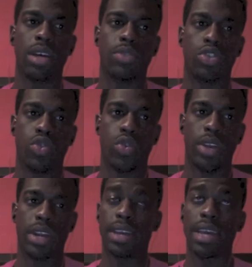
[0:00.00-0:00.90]
story,
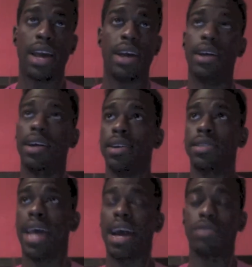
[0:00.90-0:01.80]
and I got a
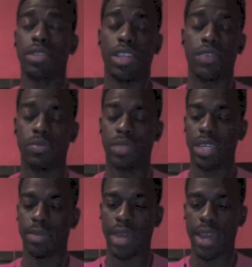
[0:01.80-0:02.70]
thousand of them
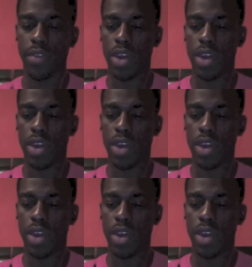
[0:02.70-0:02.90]
sitting right.